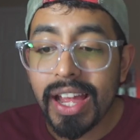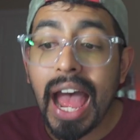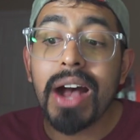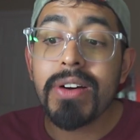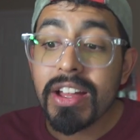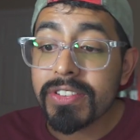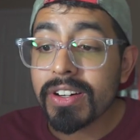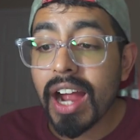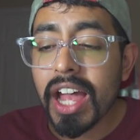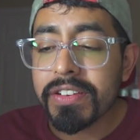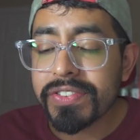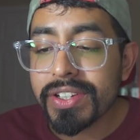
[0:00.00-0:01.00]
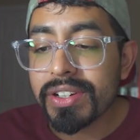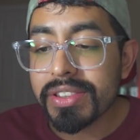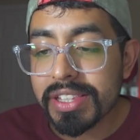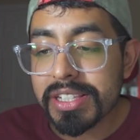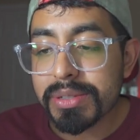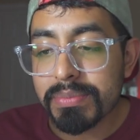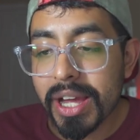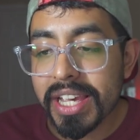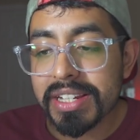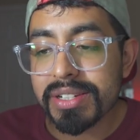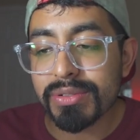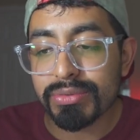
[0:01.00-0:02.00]
However, I feel this
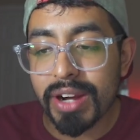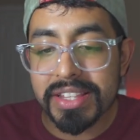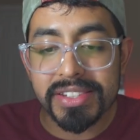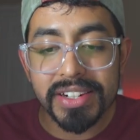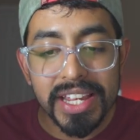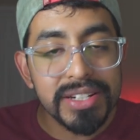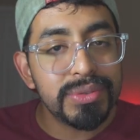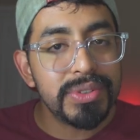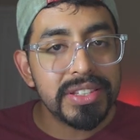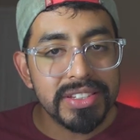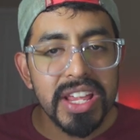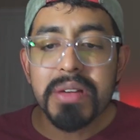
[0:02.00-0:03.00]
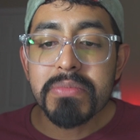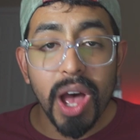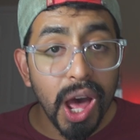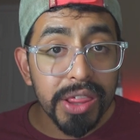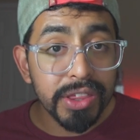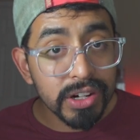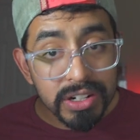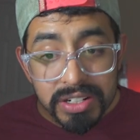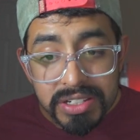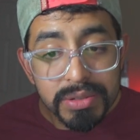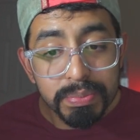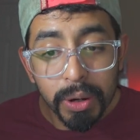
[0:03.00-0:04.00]
might resonate with some
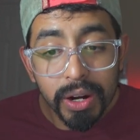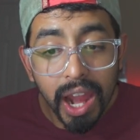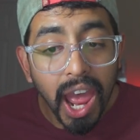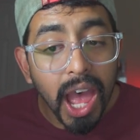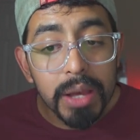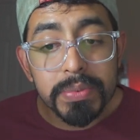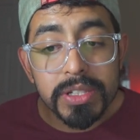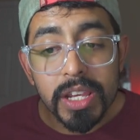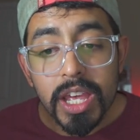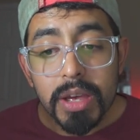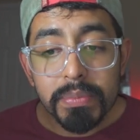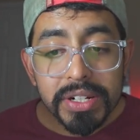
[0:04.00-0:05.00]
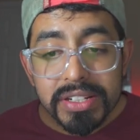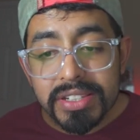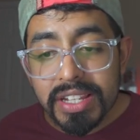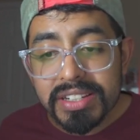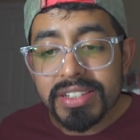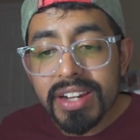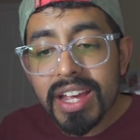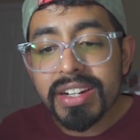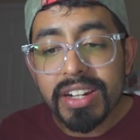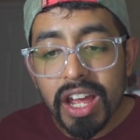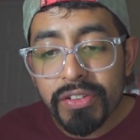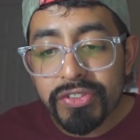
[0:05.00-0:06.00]
others, perhaps, but it's not
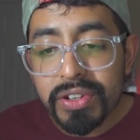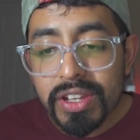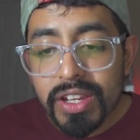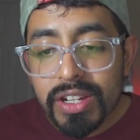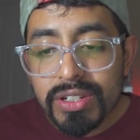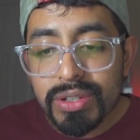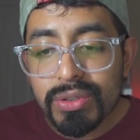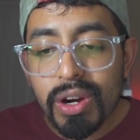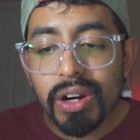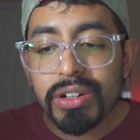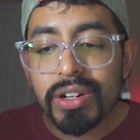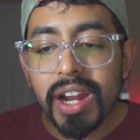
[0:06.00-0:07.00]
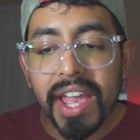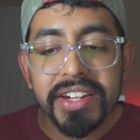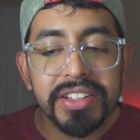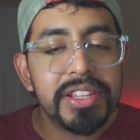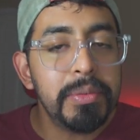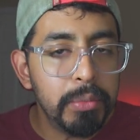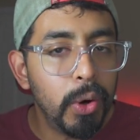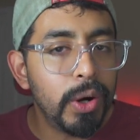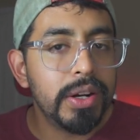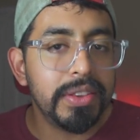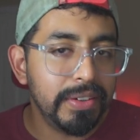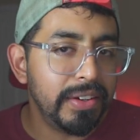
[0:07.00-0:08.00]
enough to garner anything
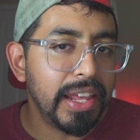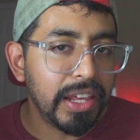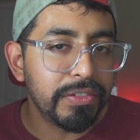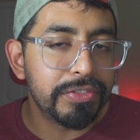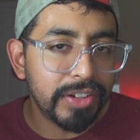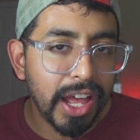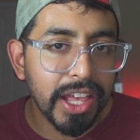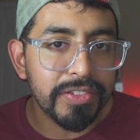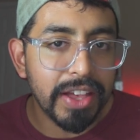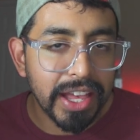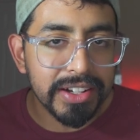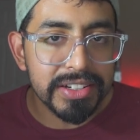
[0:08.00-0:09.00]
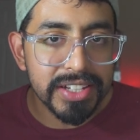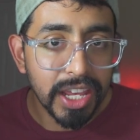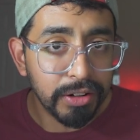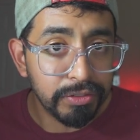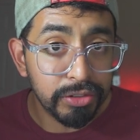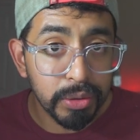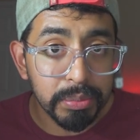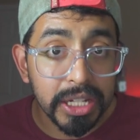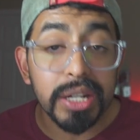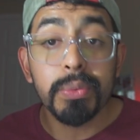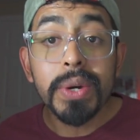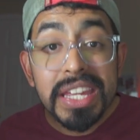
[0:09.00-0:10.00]
more than a 5 out of 10 for
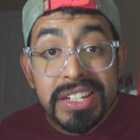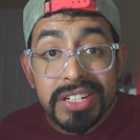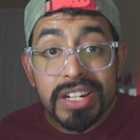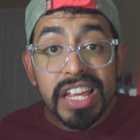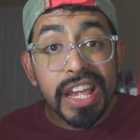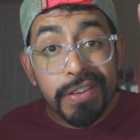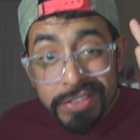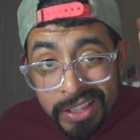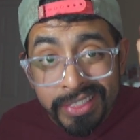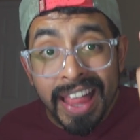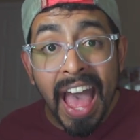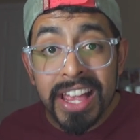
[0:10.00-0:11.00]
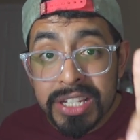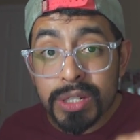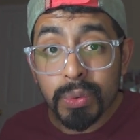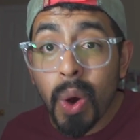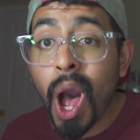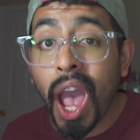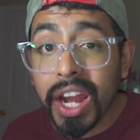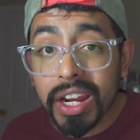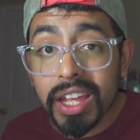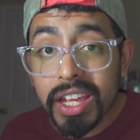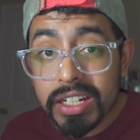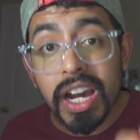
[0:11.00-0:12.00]
me. Which, if the last
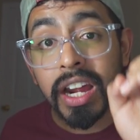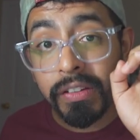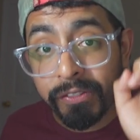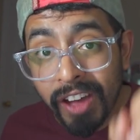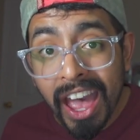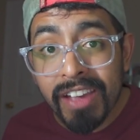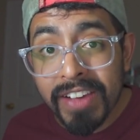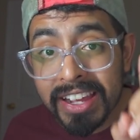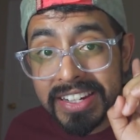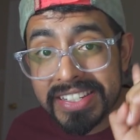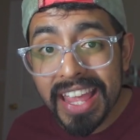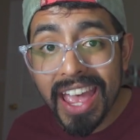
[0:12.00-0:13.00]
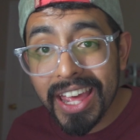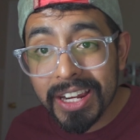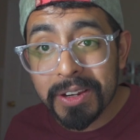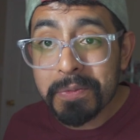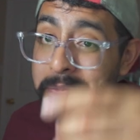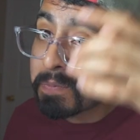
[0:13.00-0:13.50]
one got a 5 out of 10,